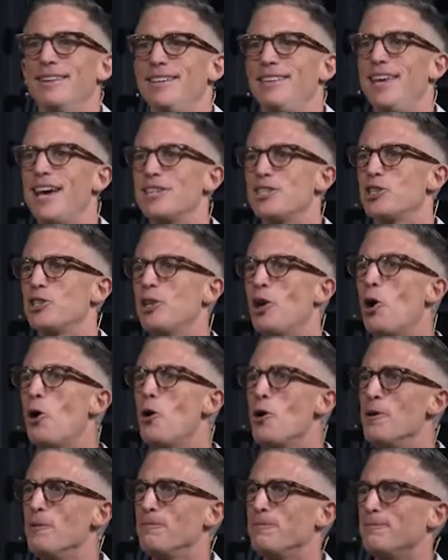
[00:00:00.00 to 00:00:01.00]
Yes,
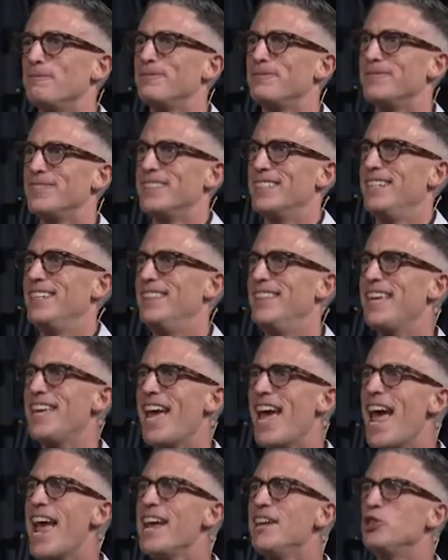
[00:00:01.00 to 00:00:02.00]
Lord.
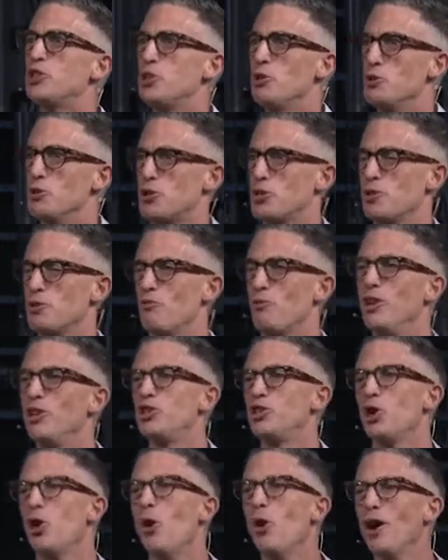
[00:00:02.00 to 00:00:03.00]
The angels
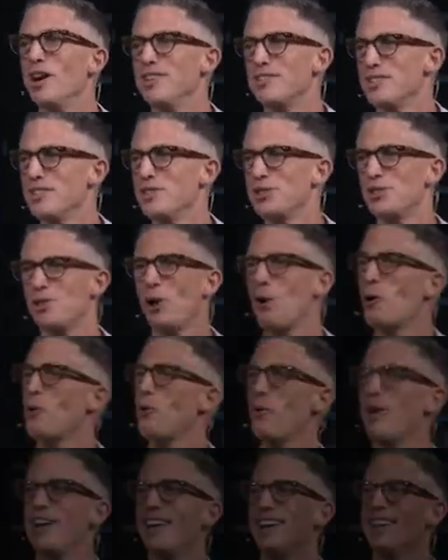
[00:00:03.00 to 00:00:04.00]
rejoice, and so do
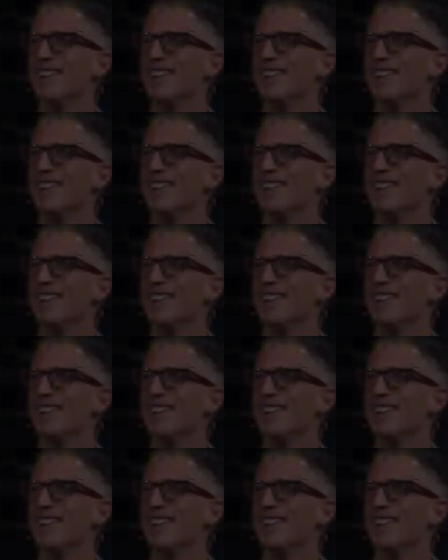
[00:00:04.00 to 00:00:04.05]
we.